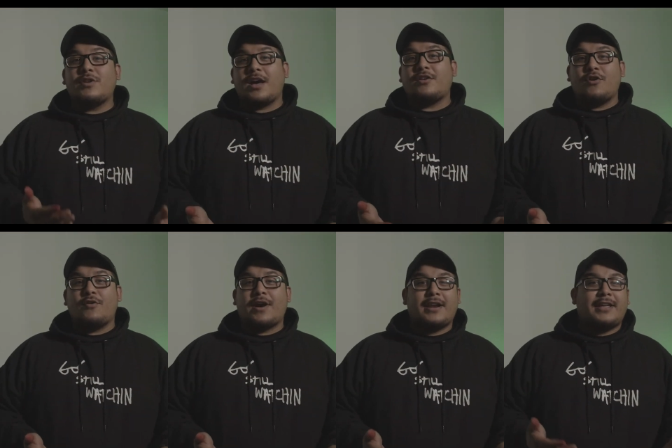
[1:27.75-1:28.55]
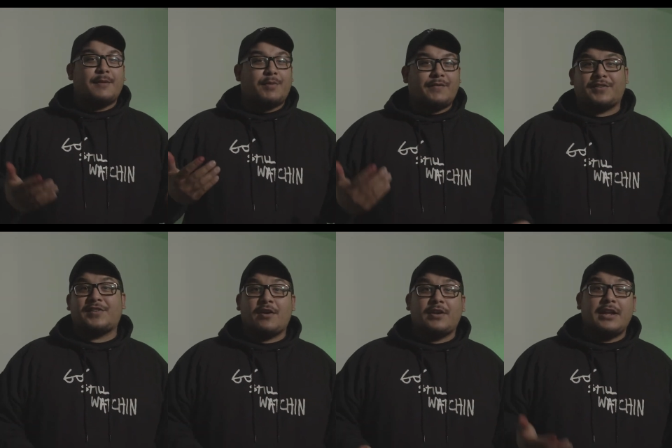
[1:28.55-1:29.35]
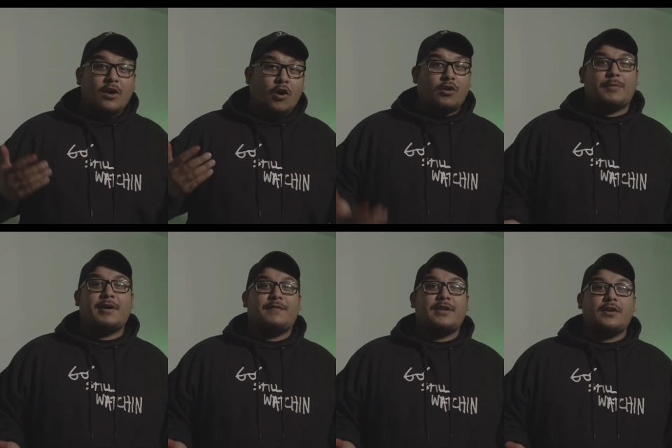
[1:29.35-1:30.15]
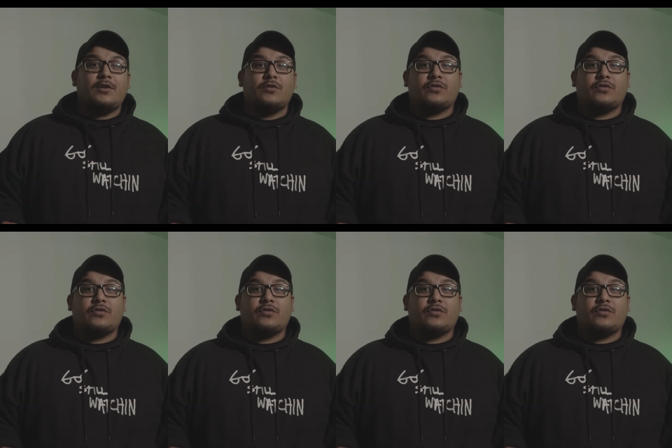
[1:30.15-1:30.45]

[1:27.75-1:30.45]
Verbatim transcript: not know how to get perfect sound in all my videos,